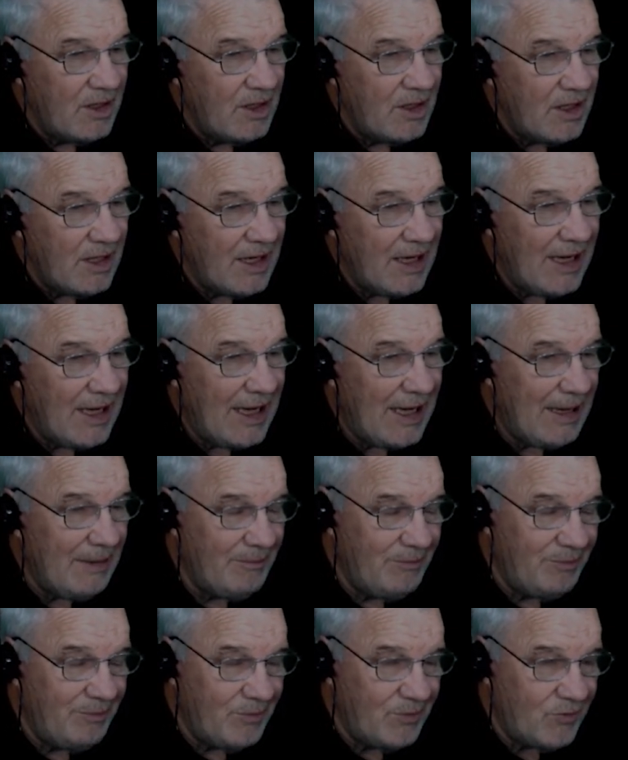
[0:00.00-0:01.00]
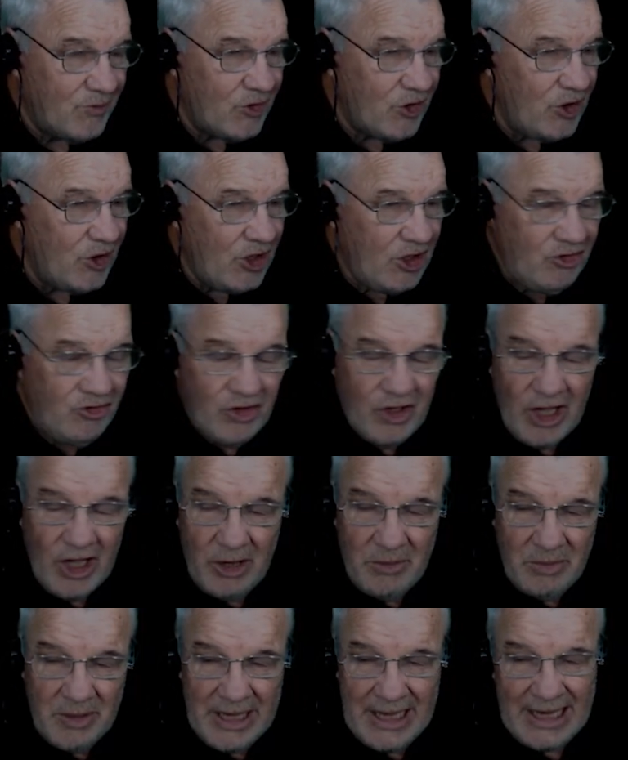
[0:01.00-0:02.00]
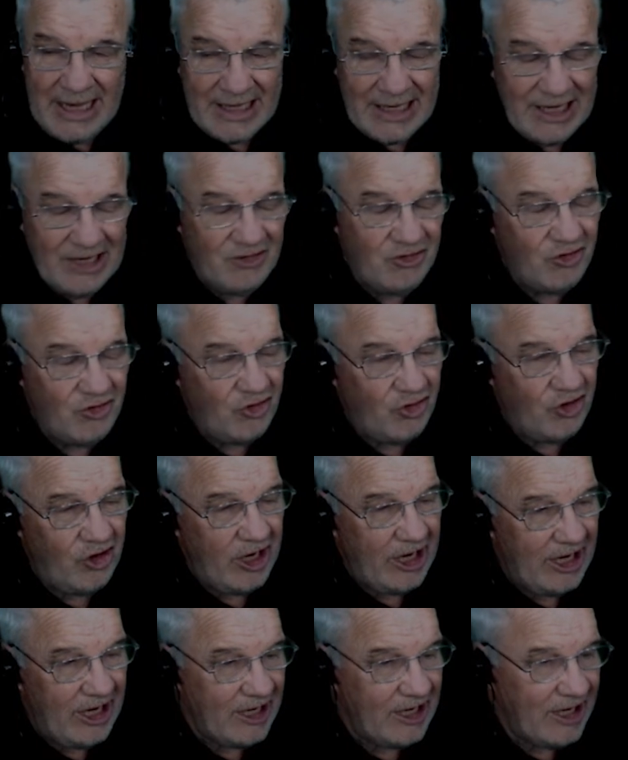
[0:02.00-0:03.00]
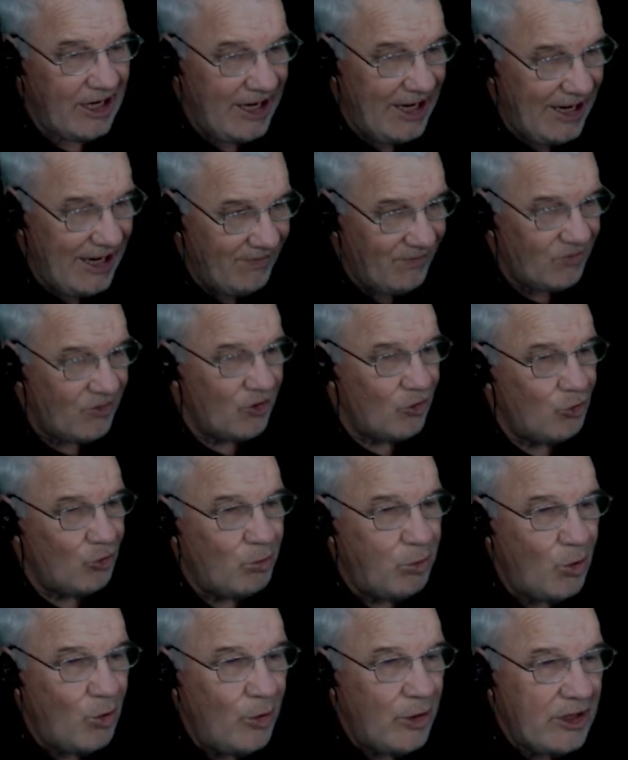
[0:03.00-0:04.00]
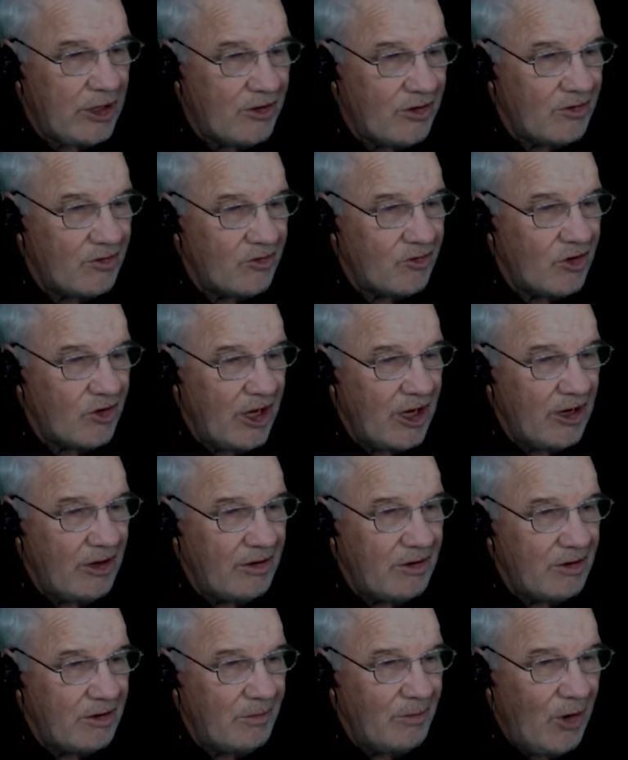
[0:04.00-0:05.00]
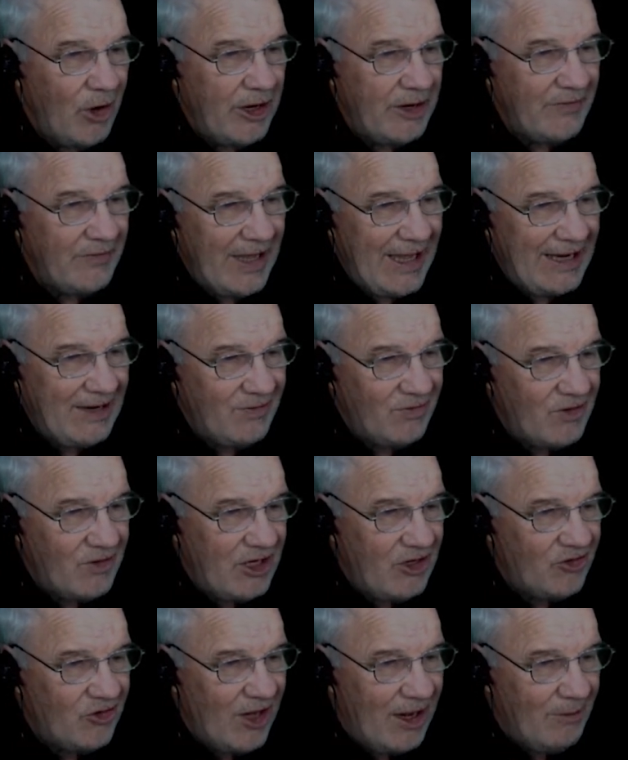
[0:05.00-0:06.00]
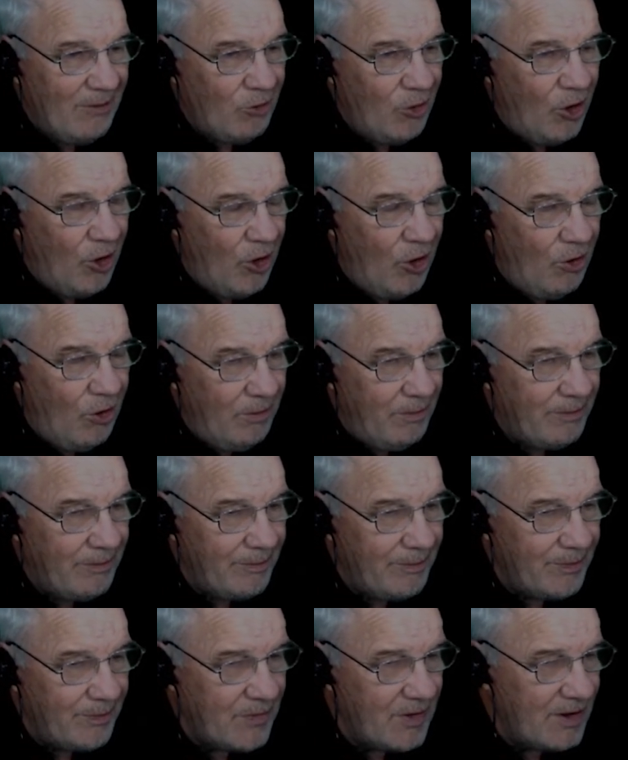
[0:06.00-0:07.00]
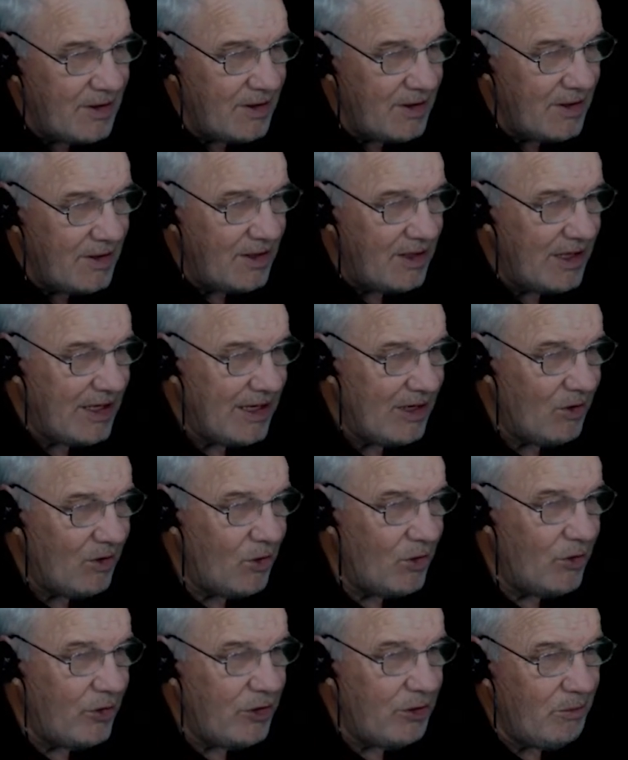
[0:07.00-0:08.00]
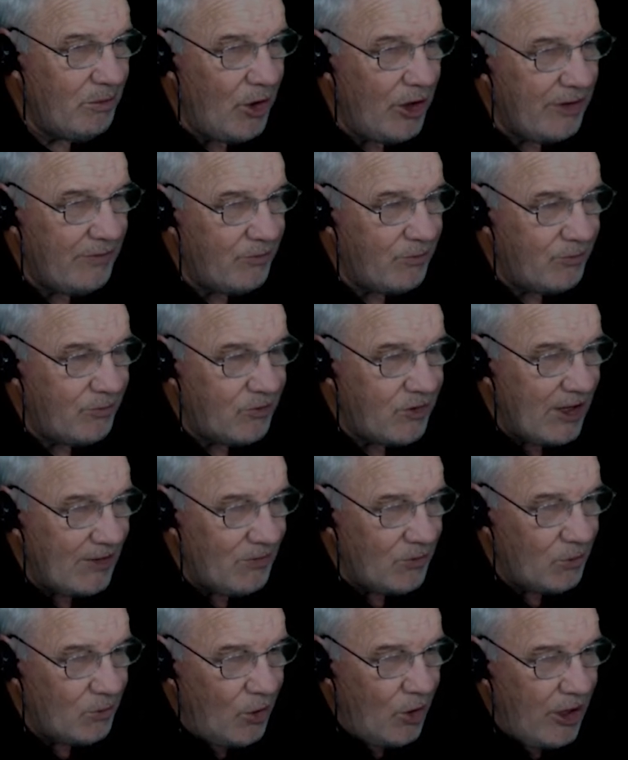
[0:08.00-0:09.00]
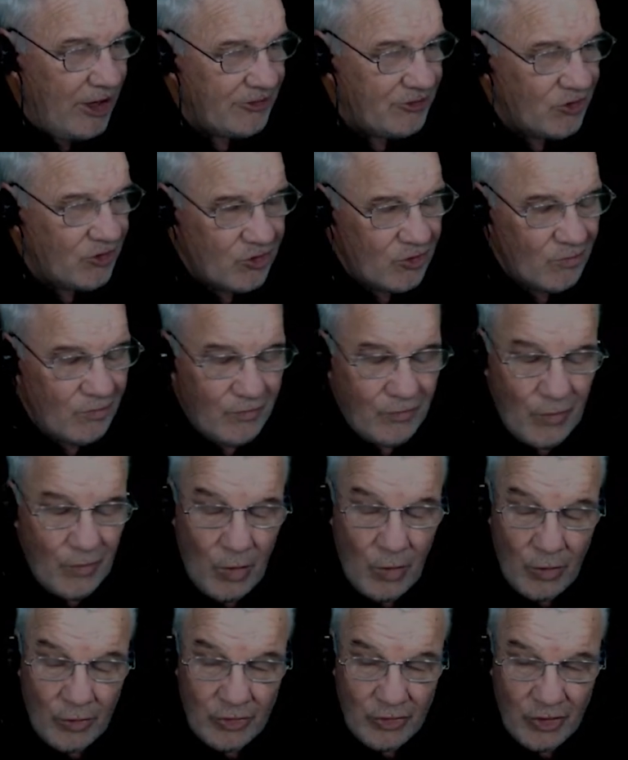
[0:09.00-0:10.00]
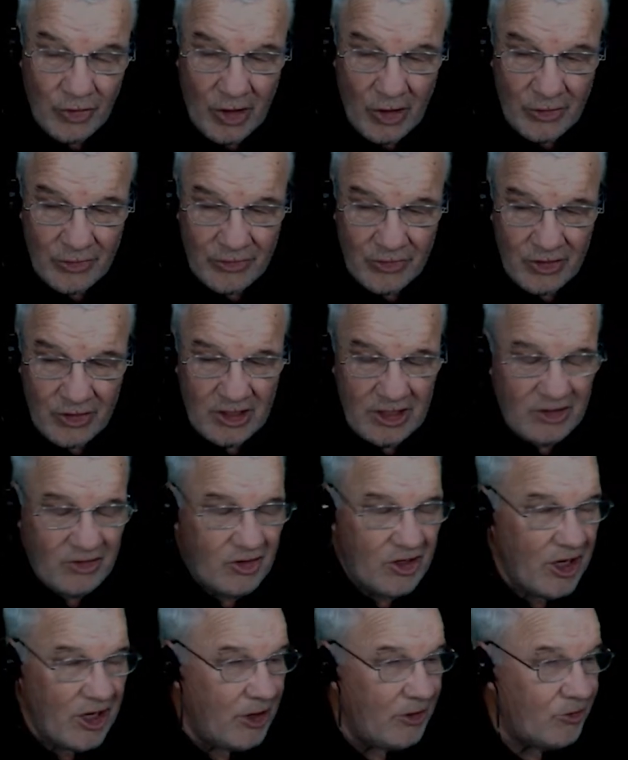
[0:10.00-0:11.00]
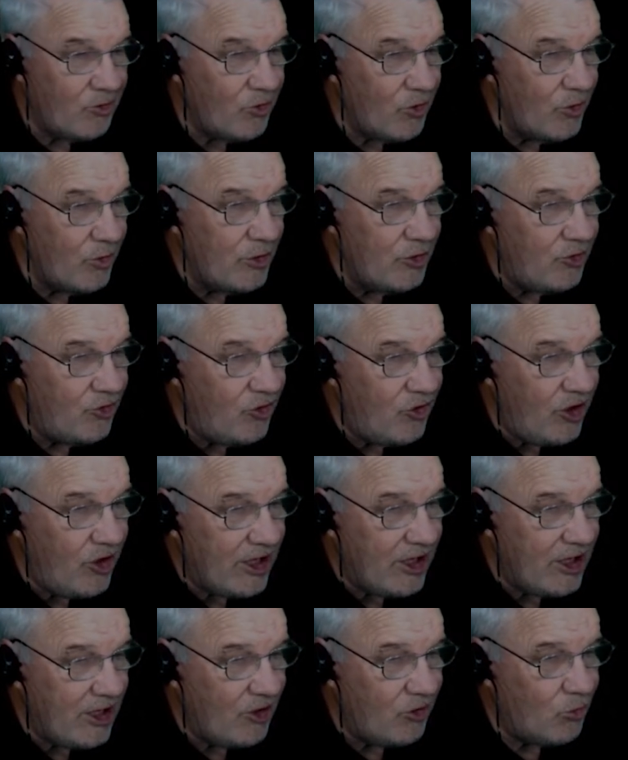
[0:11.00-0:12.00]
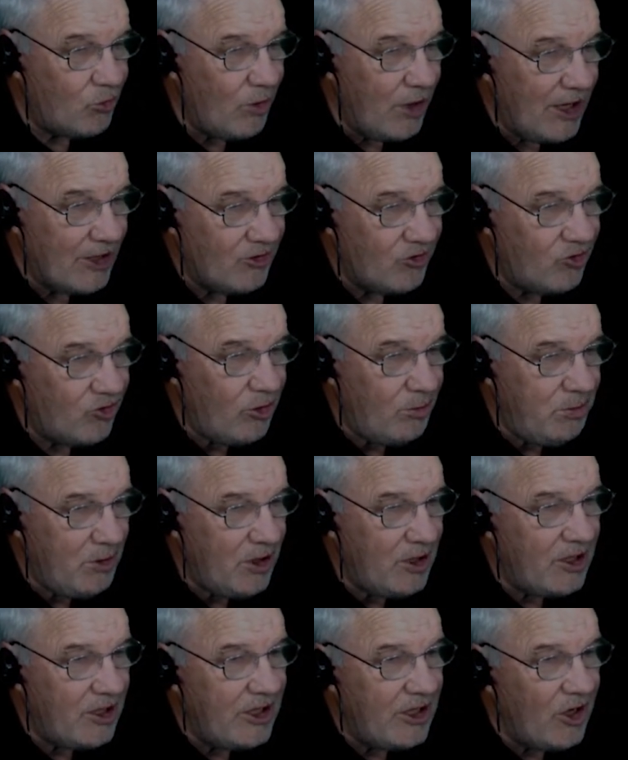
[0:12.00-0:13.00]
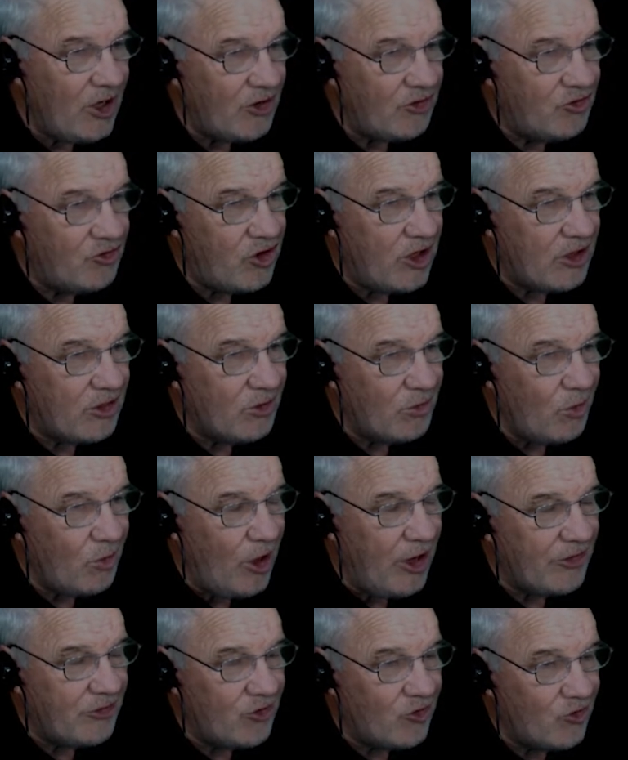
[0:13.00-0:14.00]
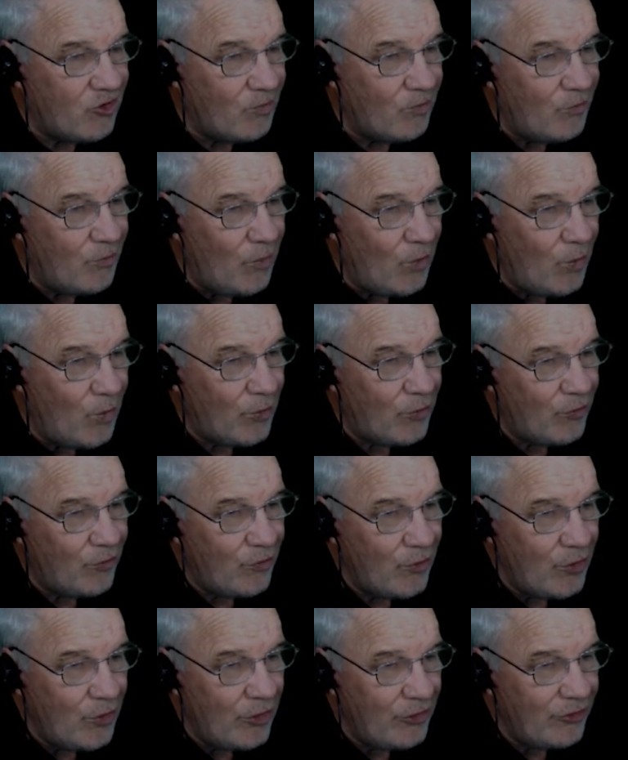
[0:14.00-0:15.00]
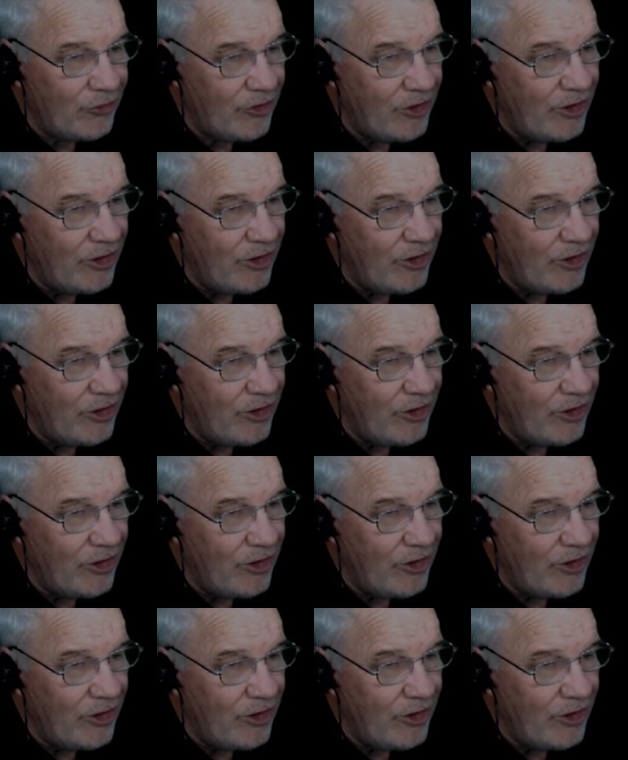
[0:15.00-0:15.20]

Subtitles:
So you need to go back and check at this point. So you might have added these up wrong, or you might have done the rises and falls wrong. So you need to go through and check each one. Typically I'd check the rises and falls first.